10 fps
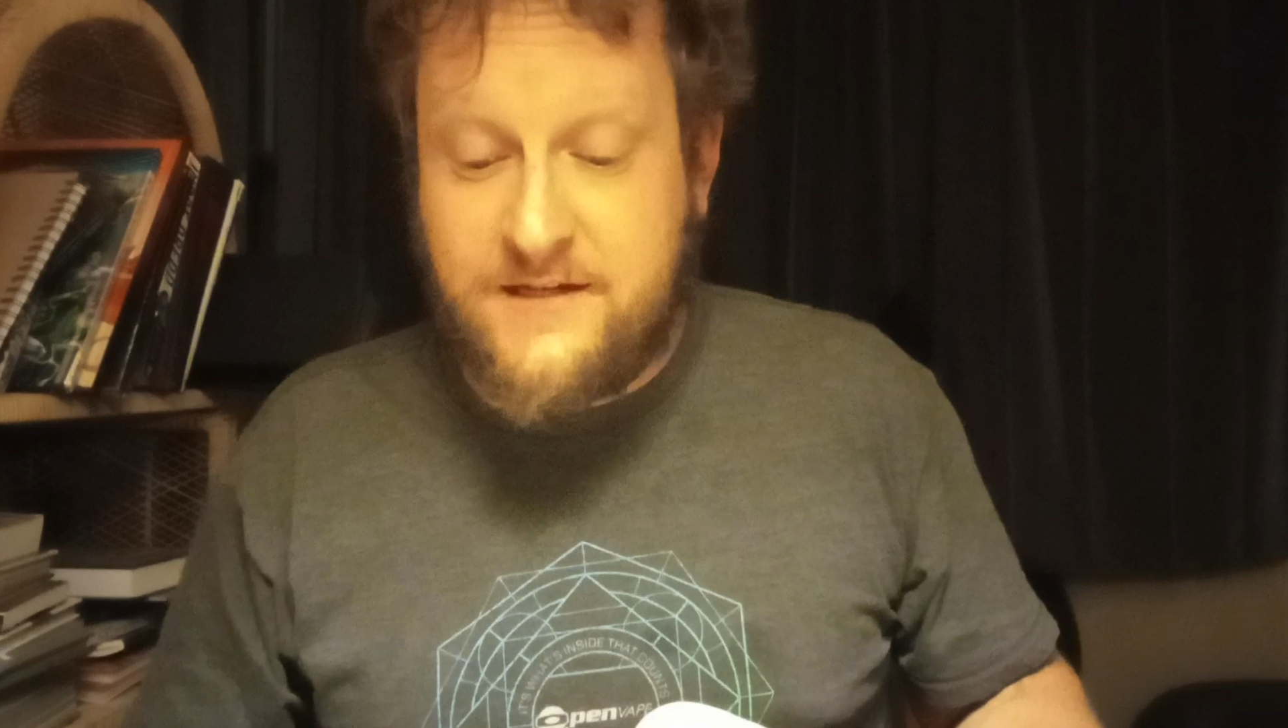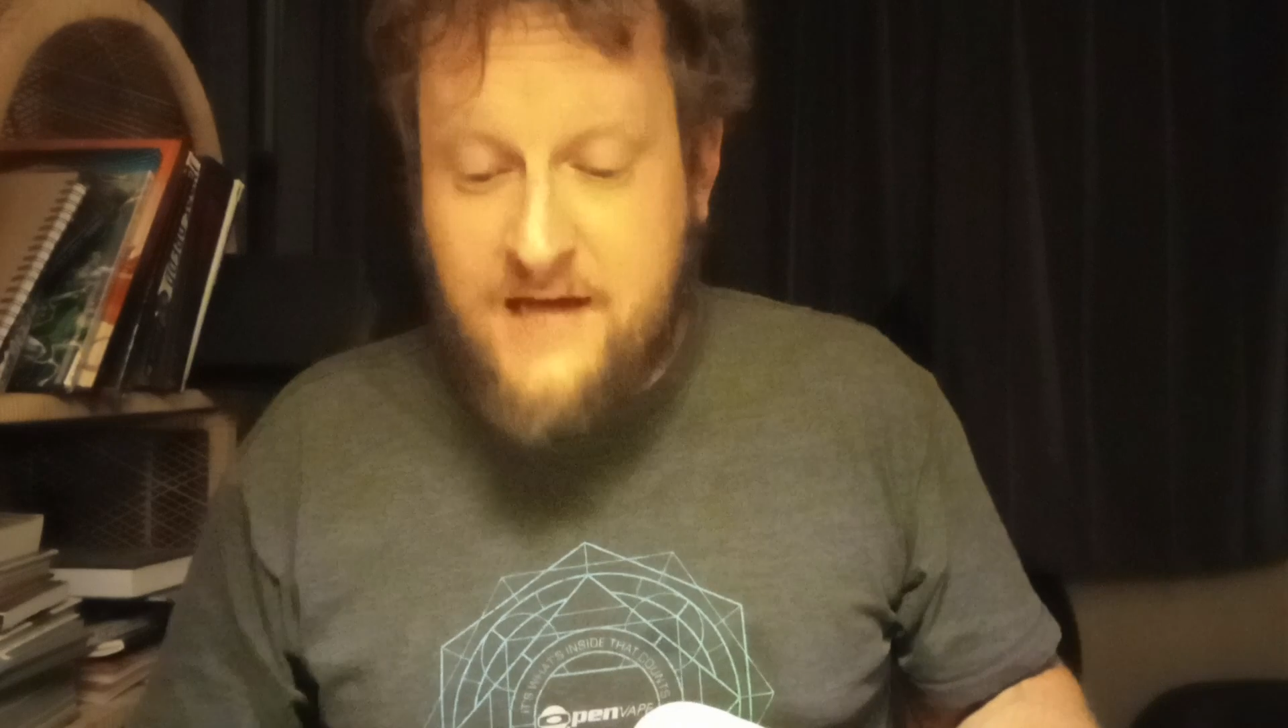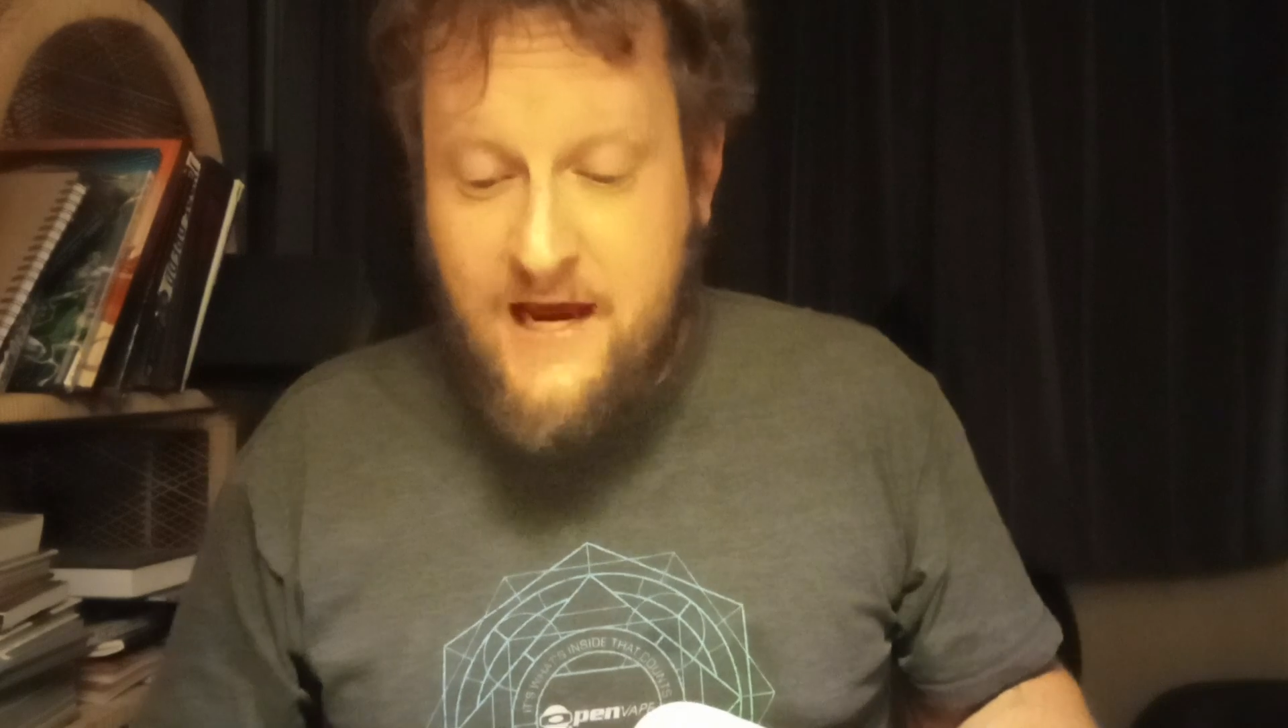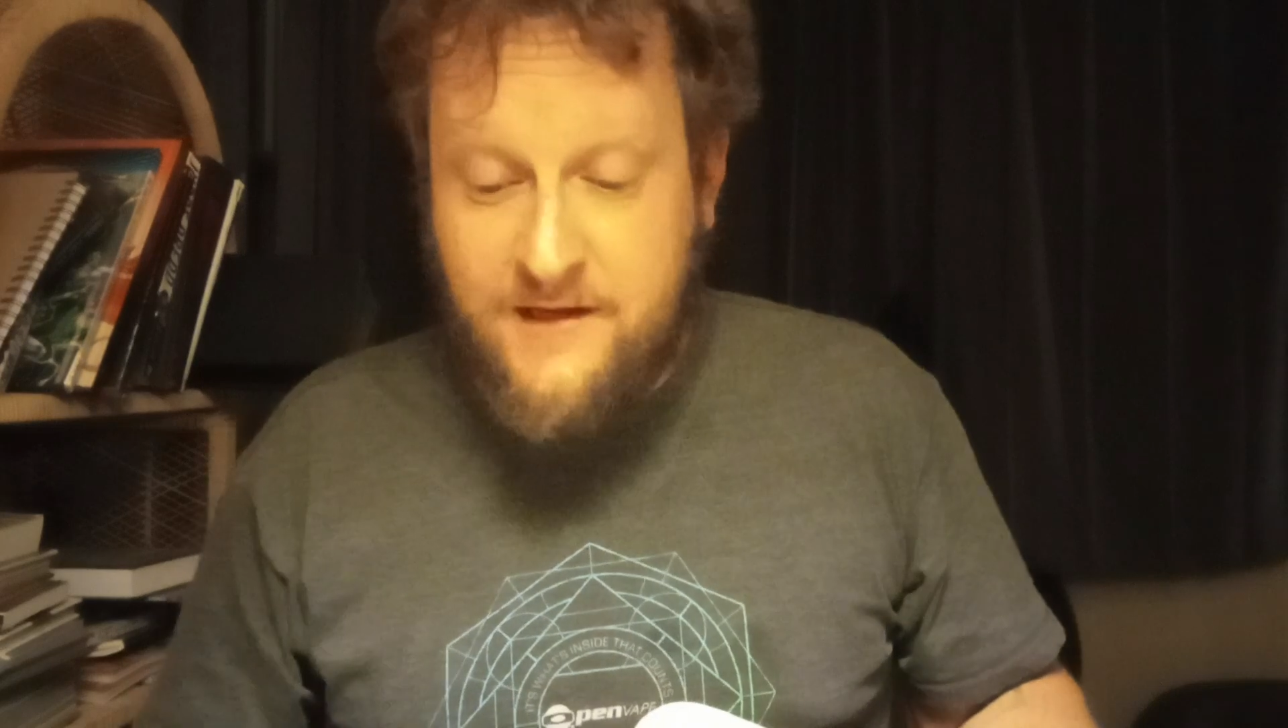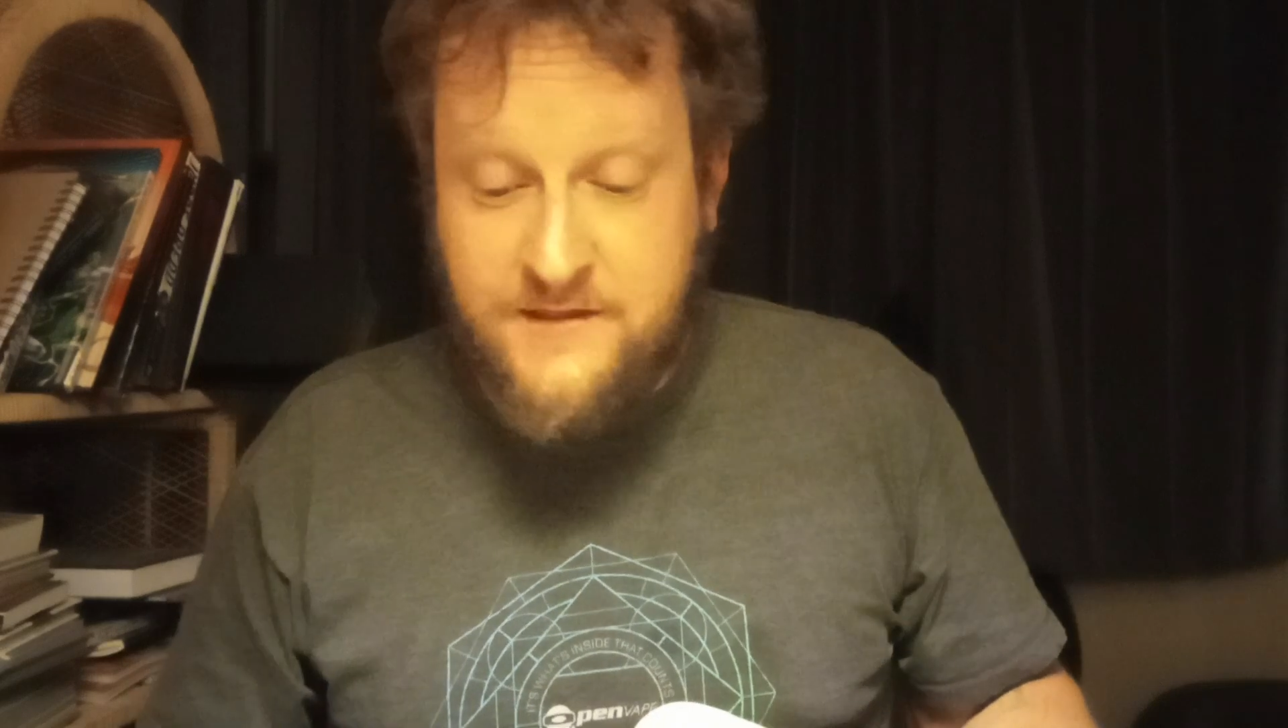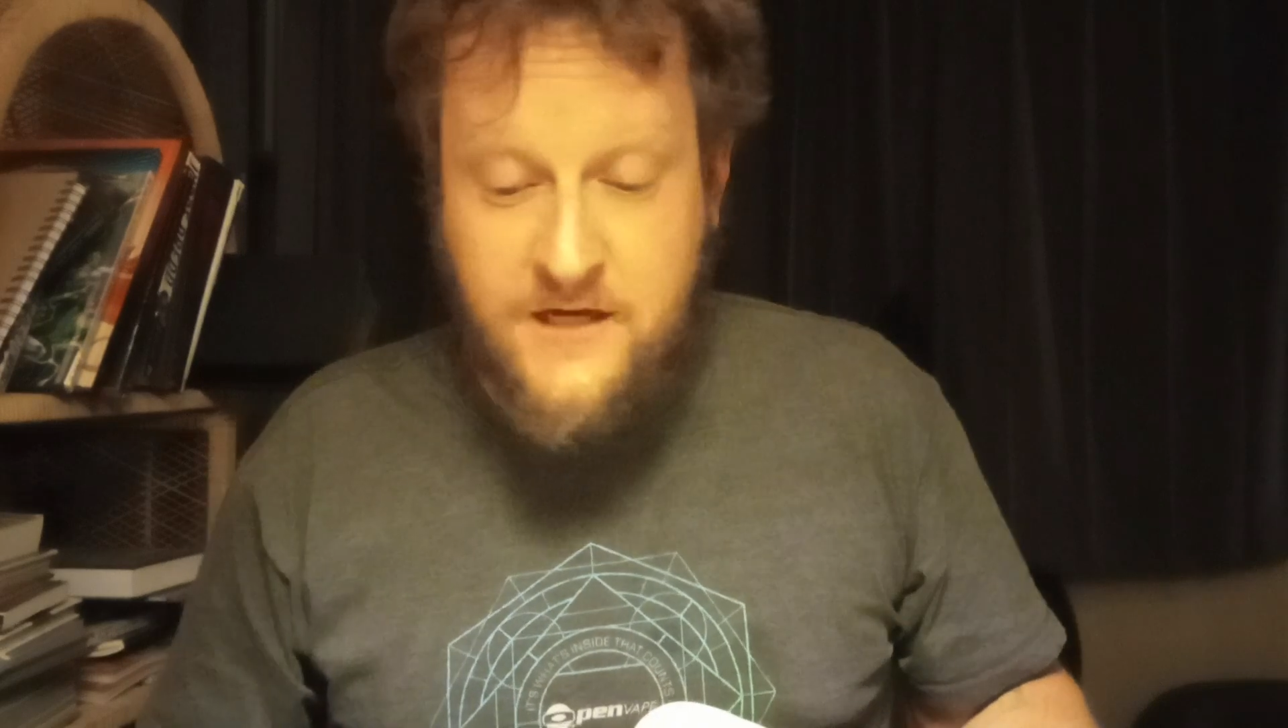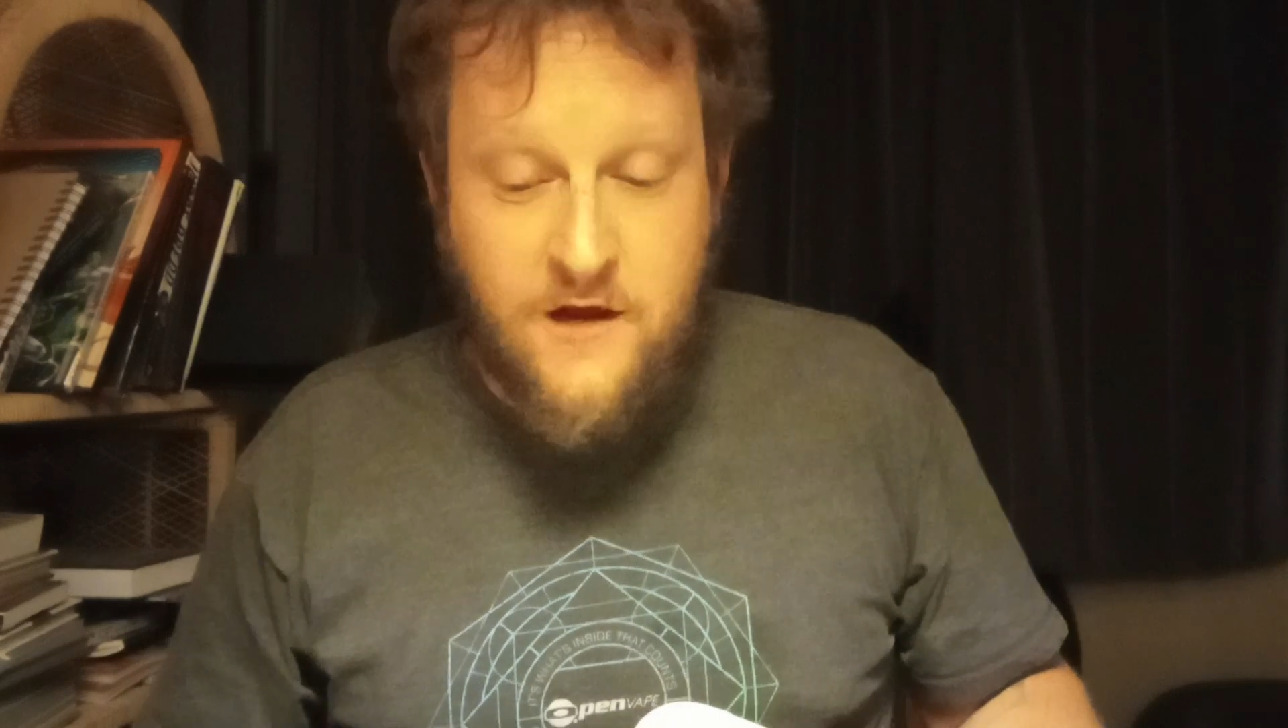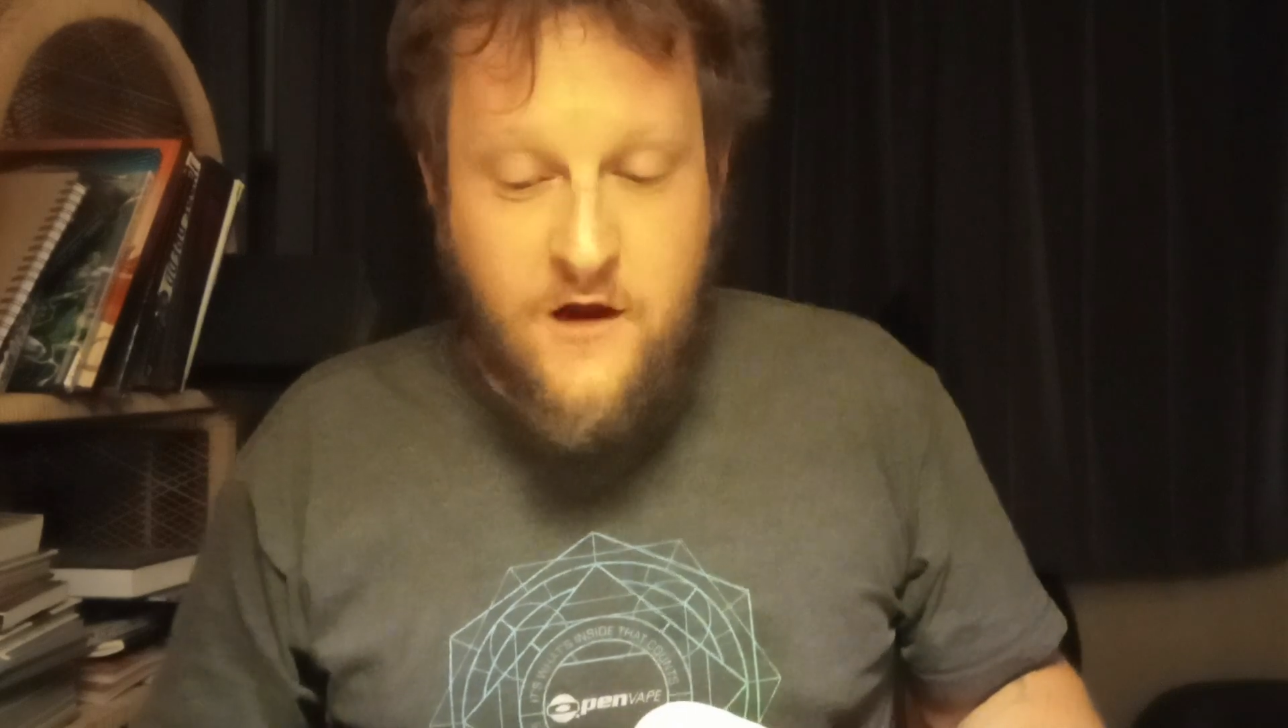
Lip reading: designs